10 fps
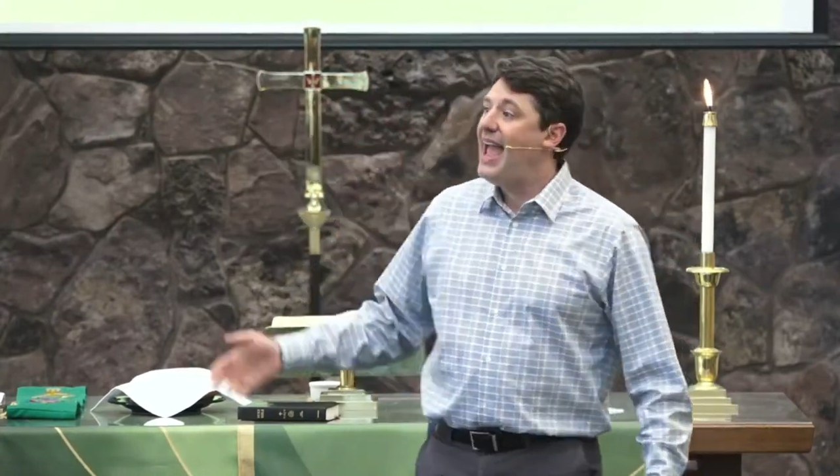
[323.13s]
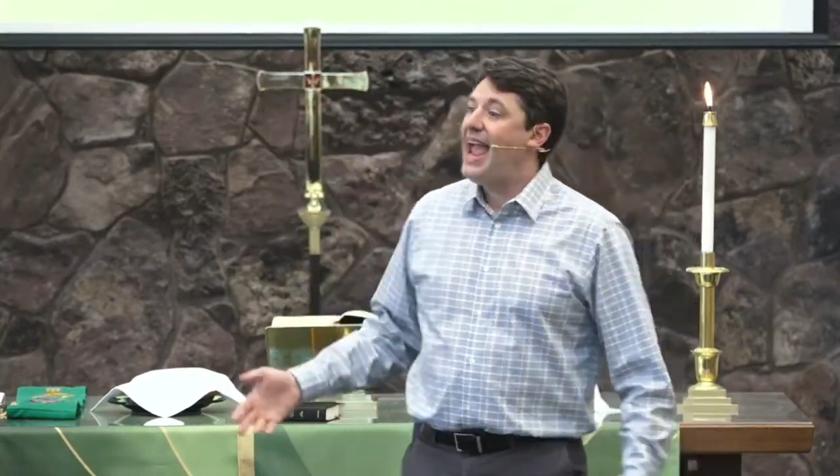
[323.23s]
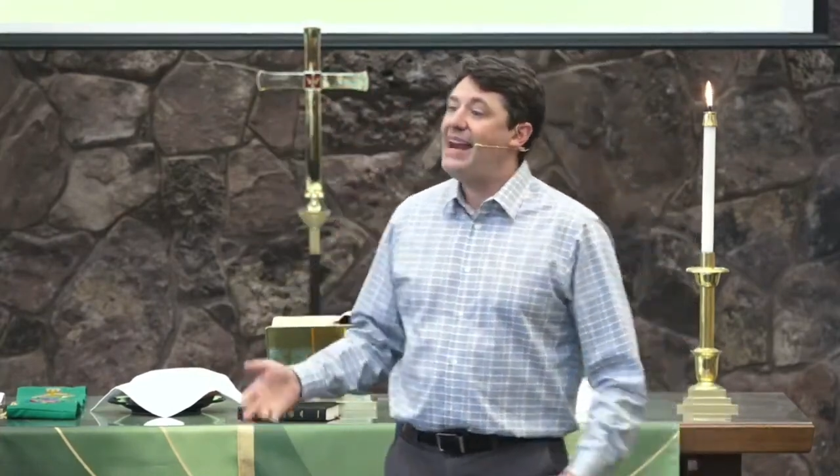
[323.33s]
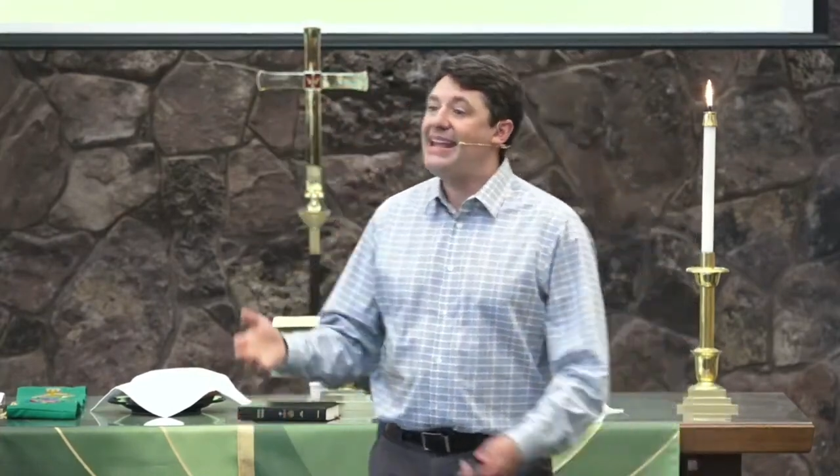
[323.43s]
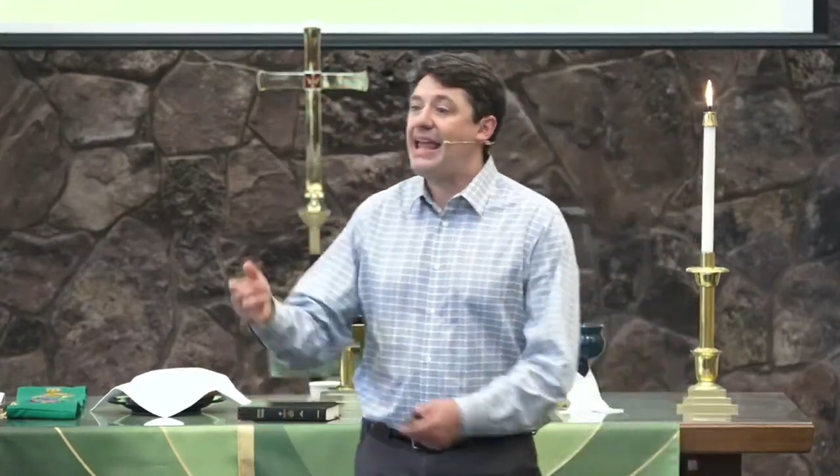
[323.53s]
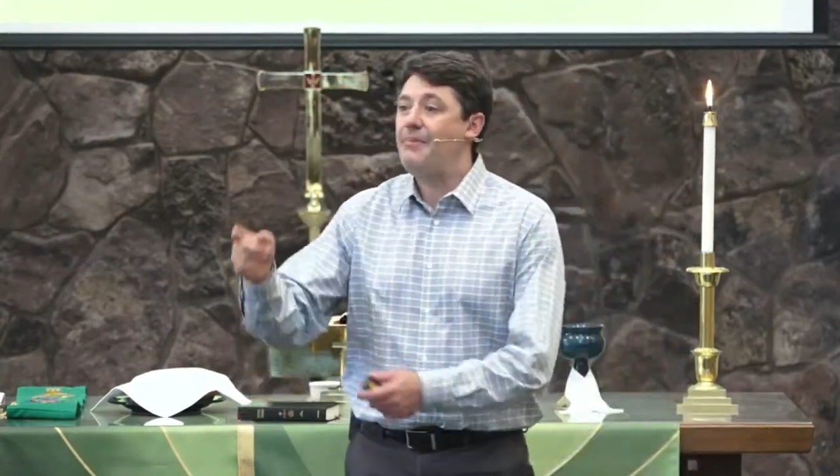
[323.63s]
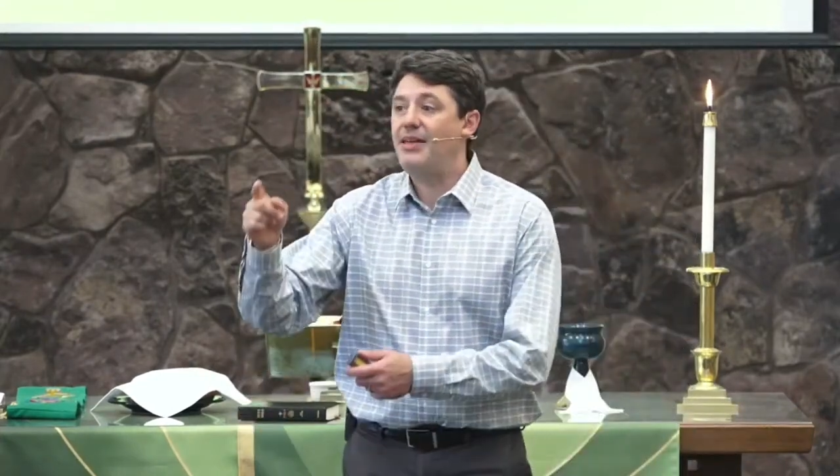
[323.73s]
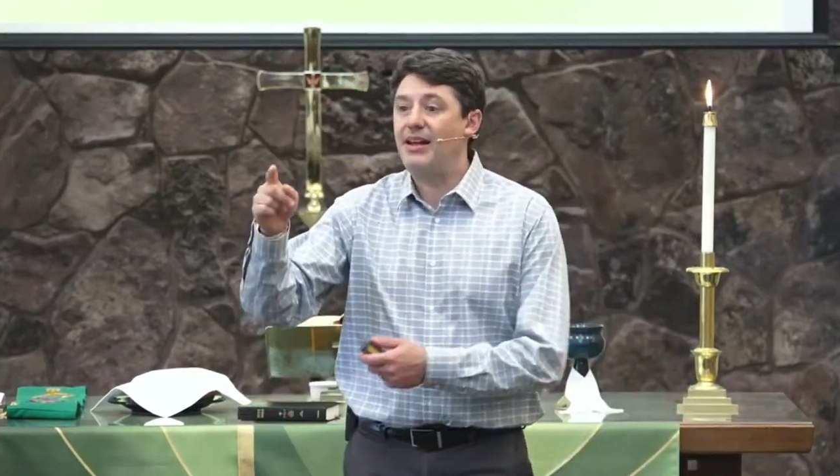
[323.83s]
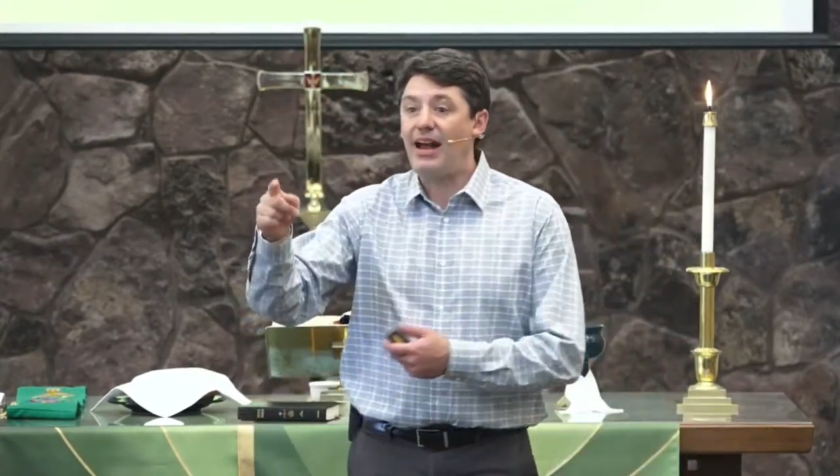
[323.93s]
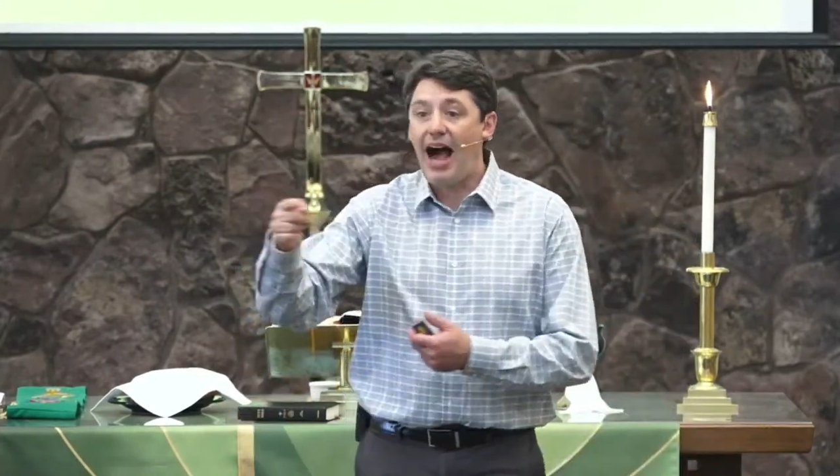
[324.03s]
and he came
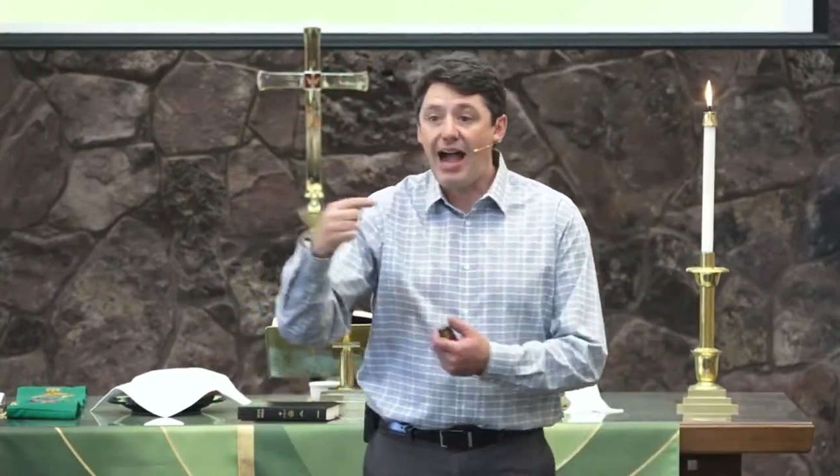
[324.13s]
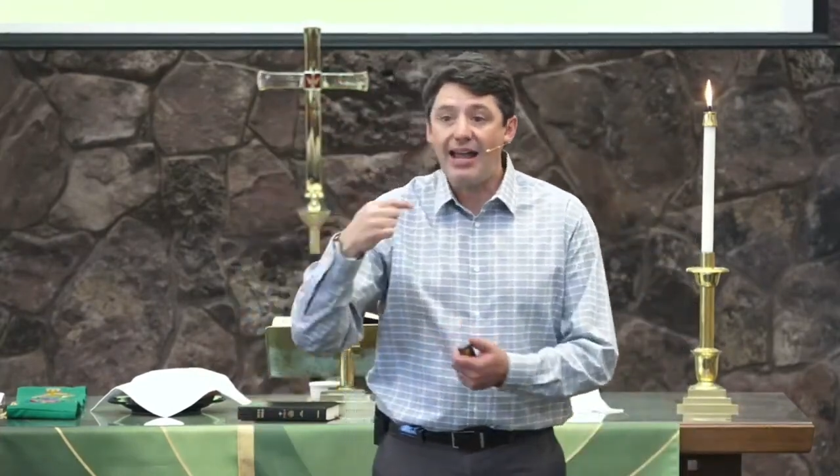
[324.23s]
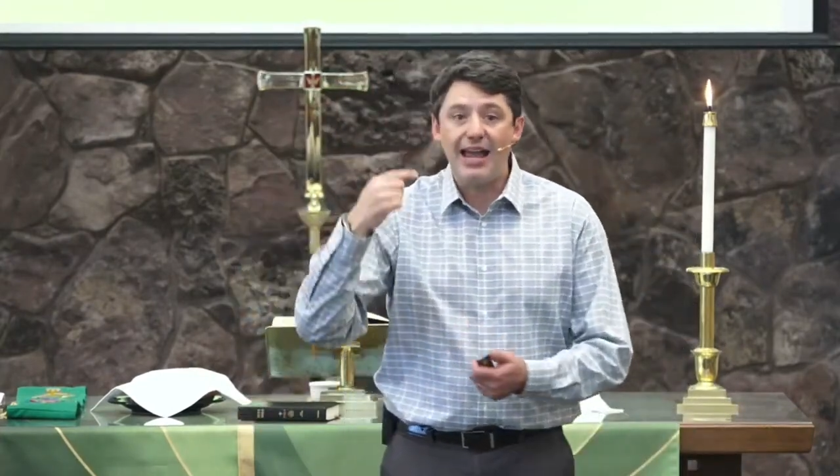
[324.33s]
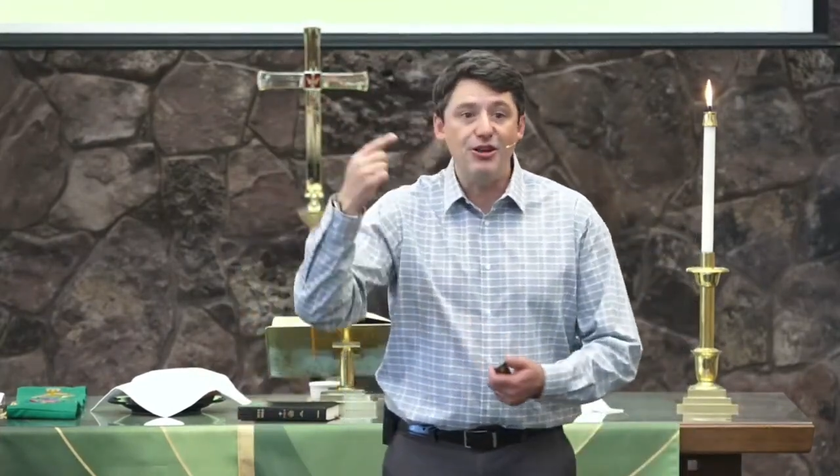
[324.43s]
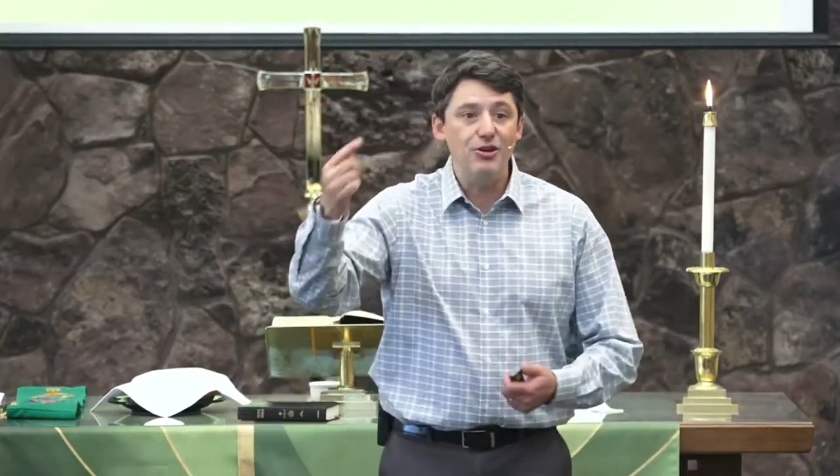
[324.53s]
that I and